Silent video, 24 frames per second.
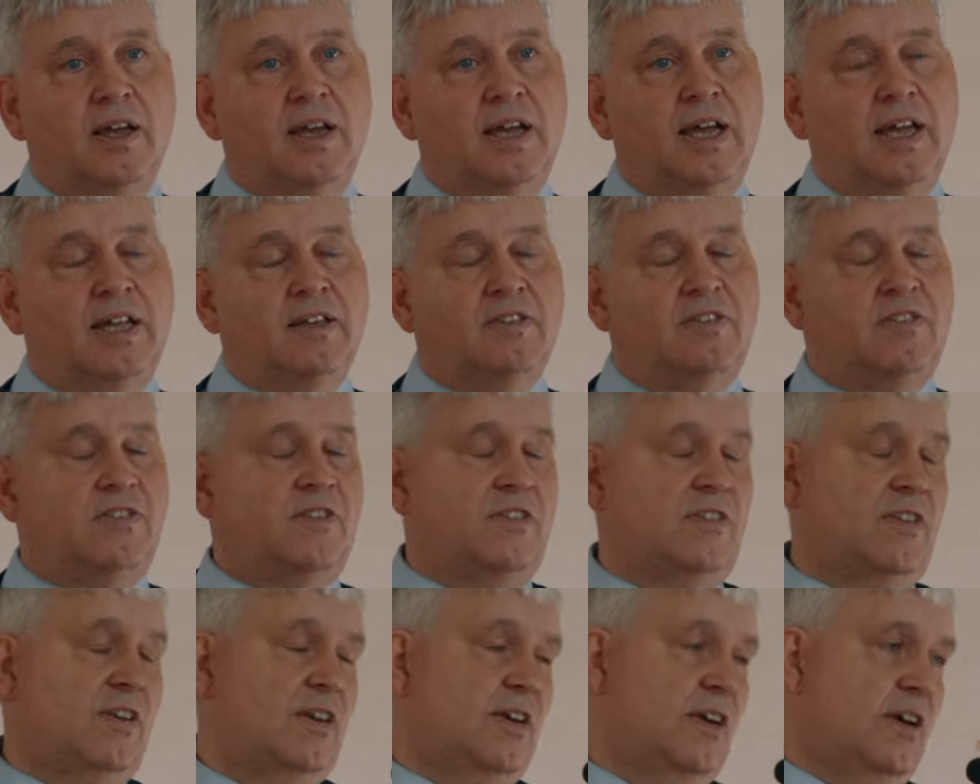
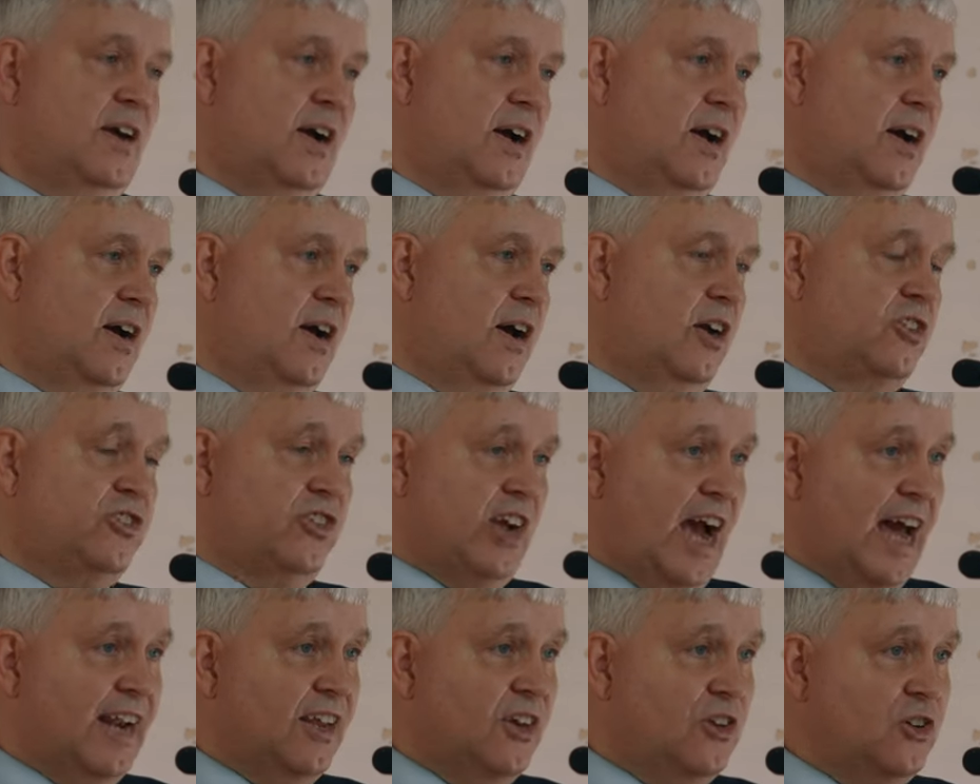It's a
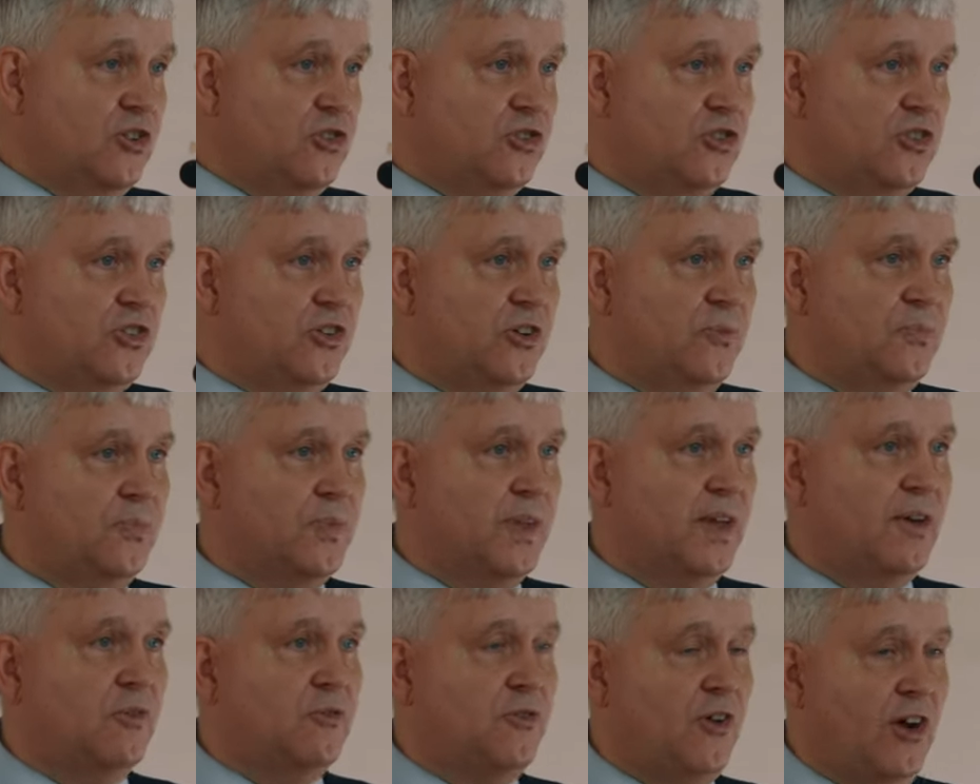challenge
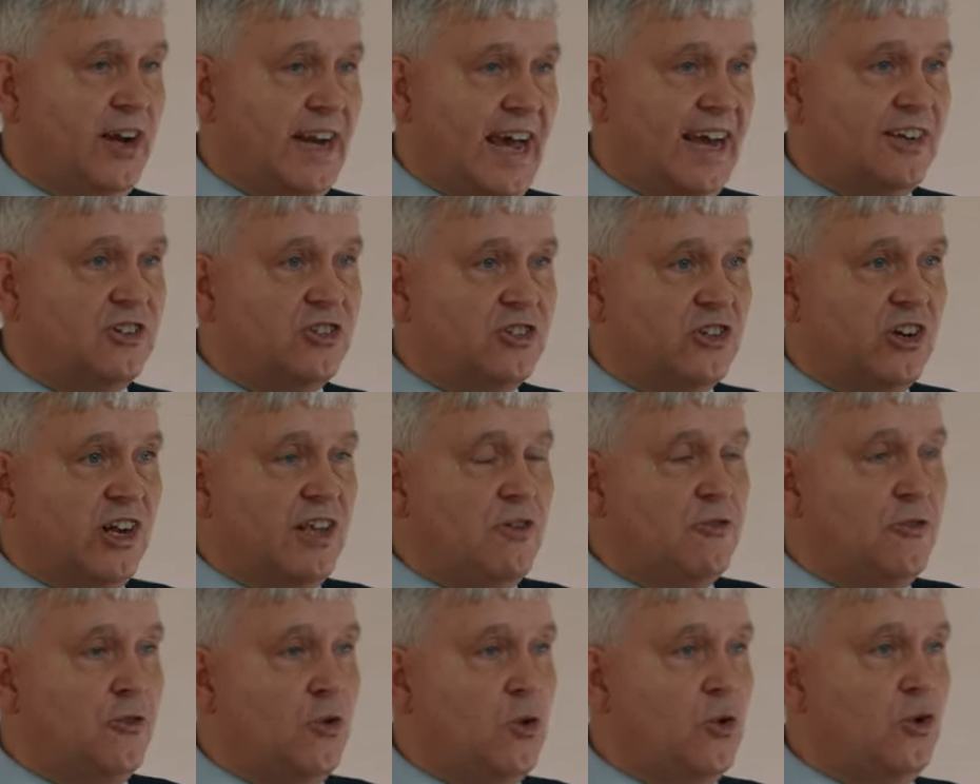
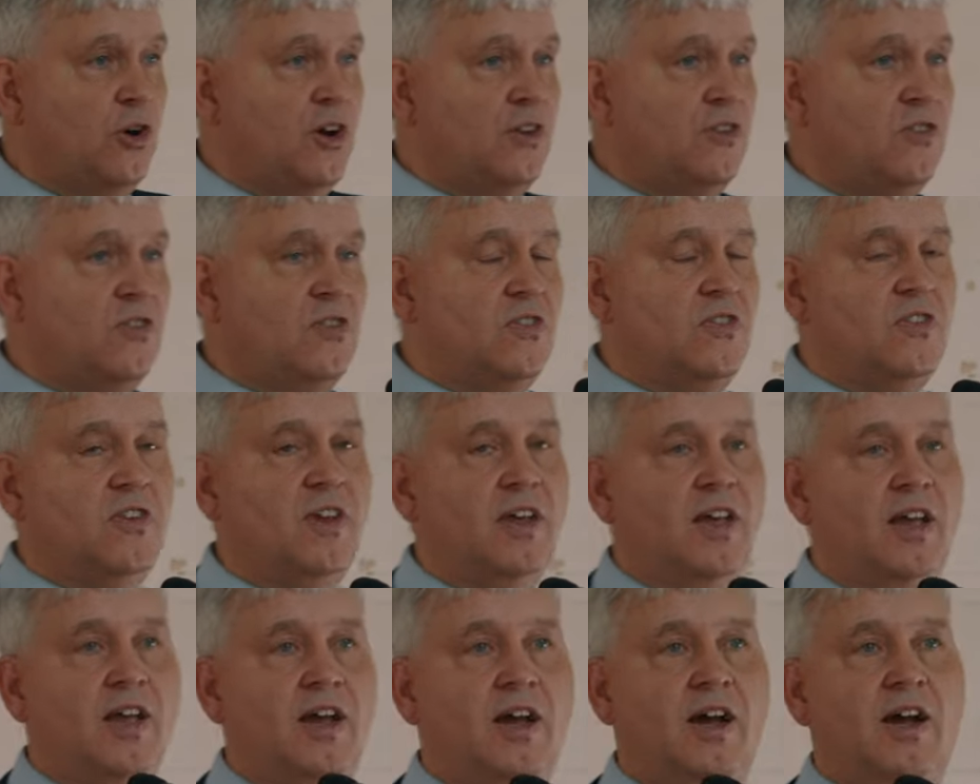financially for us,